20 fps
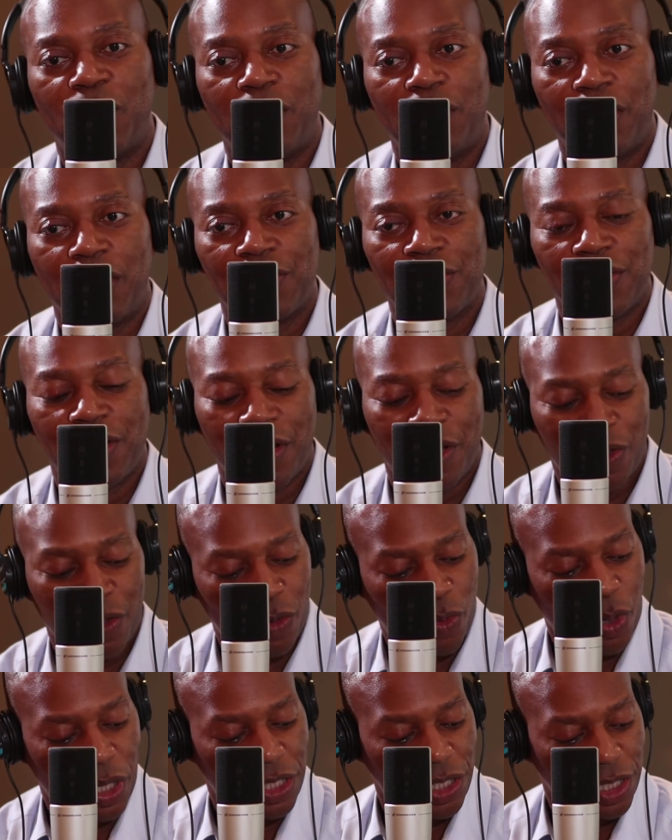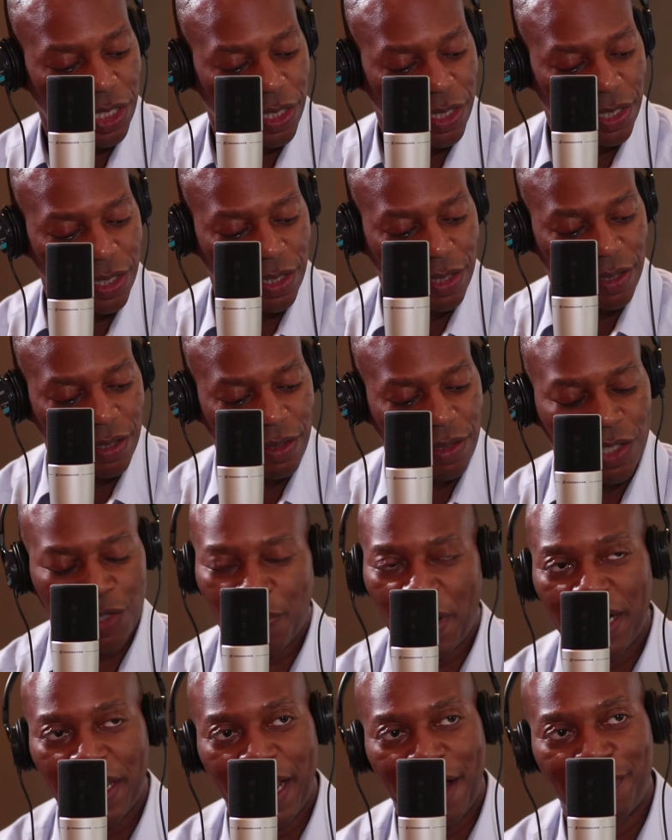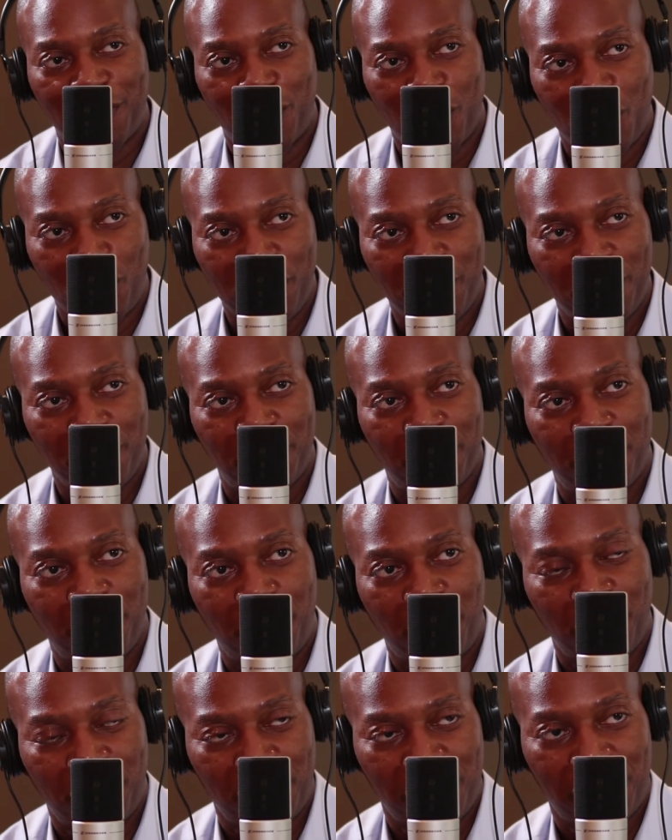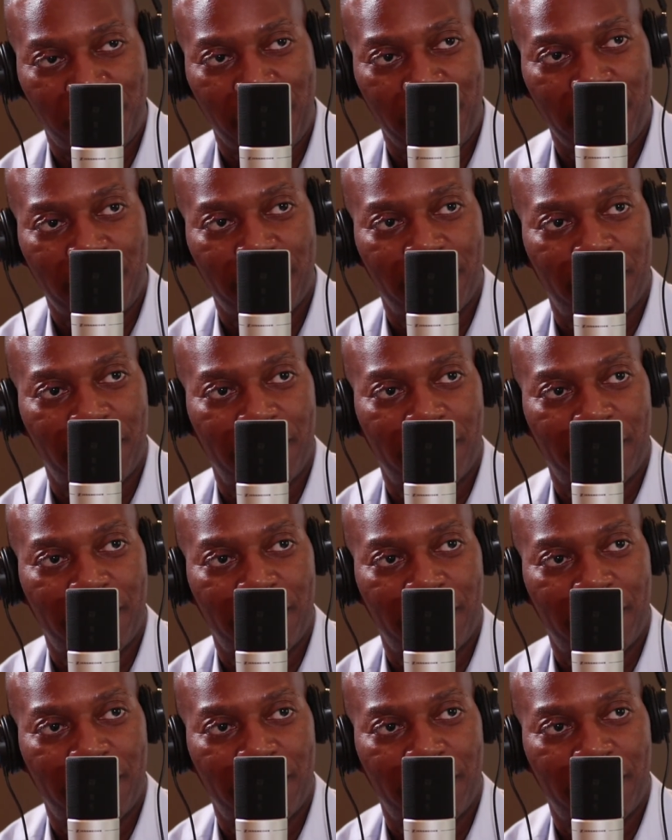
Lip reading: Here's another question. Does mining have a role in proof of stake?